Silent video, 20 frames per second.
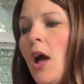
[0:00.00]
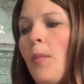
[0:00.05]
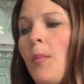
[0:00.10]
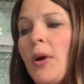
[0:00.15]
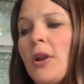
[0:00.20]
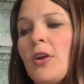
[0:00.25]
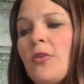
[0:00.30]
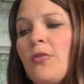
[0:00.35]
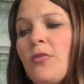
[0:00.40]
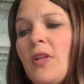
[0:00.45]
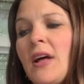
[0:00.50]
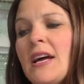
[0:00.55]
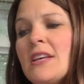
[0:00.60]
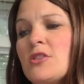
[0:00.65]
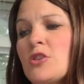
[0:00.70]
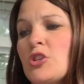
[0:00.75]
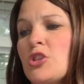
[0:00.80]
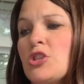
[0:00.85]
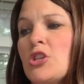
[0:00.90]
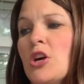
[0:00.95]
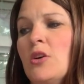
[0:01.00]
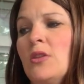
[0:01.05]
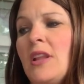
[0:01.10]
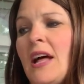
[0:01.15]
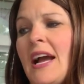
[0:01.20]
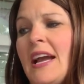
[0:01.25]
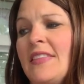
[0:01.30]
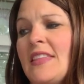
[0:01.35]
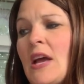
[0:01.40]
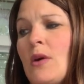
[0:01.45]
Butterflies are so
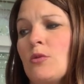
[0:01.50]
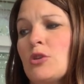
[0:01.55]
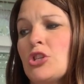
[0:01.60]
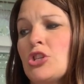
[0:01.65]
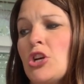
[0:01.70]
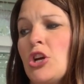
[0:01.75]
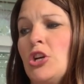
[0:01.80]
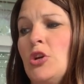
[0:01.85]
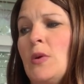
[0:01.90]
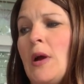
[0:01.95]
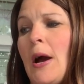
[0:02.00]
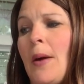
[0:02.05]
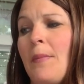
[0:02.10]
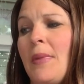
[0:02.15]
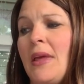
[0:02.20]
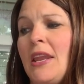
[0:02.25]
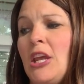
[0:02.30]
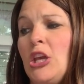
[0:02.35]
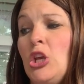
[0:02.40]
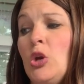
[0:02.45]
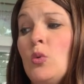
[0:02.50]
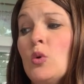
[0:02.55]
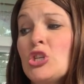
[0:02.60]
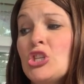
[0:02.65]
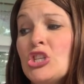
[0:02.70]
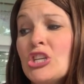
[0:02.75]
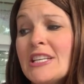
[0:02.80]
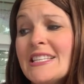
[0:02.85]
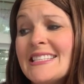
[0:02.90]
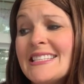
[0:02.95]
light they will show you how many you
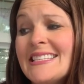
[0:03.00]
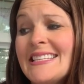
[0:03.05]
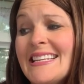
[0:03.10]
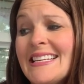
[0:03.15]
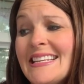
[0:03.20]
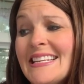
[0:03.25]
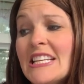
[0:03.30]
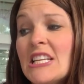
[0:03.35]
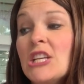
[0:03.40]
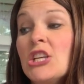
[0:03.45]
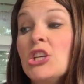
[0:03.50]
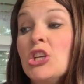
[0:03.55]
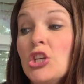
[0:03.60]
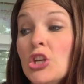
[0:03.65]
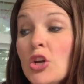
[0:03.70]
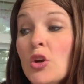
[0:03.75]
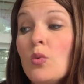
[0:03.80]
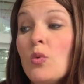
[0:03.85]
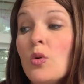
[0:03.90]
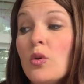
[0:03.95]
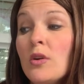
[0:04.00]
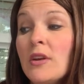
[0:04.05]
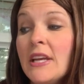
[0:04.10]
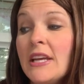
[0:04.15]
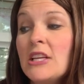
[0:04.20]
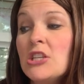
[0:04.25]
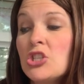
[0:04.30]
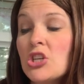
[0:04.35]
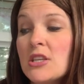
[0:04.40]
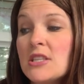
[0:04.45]
will
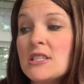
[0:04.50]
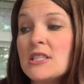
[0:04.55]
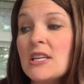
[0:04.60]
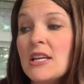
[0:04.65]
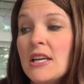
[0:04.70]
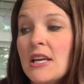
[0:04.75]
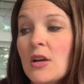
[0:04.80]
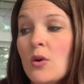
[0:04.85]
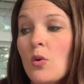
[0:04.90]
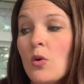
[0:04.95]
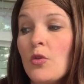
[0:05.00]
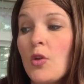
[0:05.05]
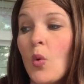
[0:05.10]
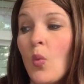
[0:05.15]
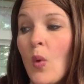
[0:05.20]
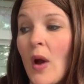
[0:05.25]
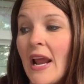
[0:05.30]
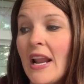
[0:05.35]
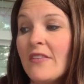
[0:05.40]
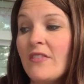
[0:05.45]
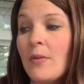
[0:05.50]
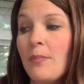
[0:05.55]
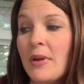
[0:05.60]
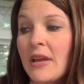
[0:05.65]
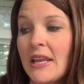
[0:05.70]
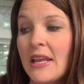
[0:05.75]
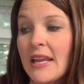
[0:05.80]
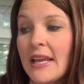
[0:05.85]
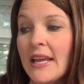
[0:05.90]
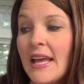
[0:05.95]
need just to equal the weight of a
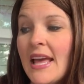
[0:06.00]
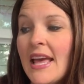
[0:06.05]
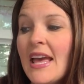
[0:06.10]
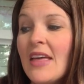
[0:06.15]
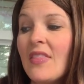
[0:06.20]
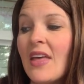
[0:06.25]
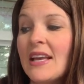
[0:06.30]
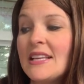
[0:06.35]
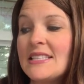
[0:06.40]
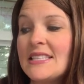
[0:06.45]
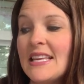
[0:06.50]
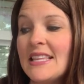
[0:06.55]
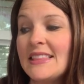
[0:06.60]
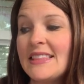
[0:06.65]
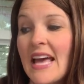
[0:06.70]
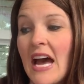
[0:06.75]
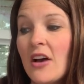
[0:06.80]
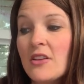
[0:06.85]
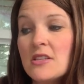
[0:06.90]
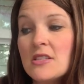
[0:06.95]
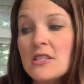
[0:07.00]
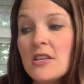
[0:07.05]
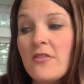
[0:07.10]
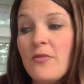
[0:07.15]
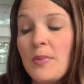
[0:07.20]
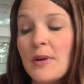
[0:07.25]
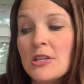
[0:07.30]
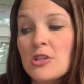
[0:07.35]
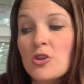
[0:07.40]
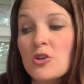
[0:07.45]
penny. They see thousands
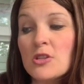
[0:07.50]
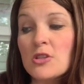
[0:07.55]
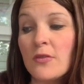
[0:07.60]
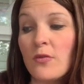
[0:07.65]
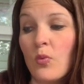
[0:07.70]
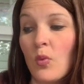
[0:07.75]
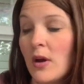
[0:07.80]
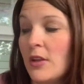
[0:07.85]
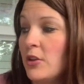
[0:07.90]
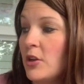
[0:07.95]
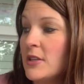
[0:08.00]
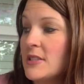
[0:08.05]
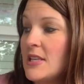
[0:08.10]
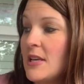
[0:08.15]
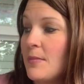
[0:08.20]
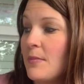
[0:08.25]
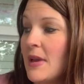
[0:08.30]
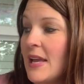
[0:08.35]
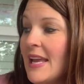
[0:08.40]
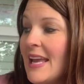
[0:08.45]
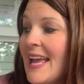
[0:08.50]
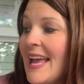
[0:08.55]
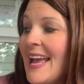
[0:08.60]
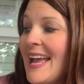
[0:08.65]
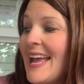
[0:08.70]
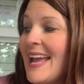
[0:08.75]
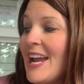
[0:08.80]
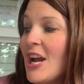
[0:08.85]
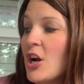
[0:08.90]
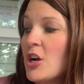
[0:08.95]
of pictures if one looked at me.
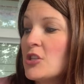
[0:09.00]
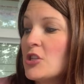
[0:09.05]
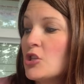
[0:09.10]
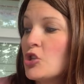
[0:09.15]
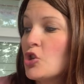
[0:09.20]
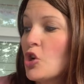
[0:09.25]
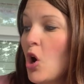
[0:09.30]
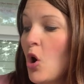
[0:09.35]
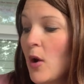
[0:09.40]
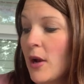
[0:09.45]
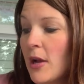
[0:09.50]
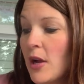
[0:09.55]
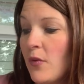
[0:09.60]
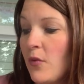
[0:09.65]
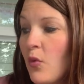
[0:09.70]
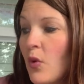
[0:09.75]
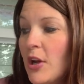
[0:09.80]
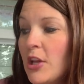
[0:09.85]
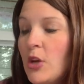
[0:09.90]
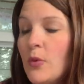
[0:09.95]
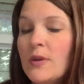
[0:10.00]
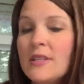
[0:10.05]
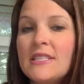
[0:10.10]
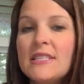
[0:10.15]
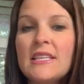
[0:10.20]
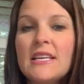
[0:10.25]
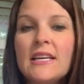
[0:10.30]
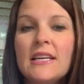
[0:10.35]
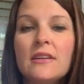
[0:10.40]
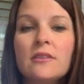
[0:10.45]
Here's a drawing of what you
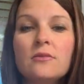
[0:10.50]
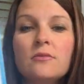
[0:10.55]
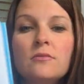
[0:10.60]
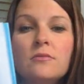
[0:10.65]
would see.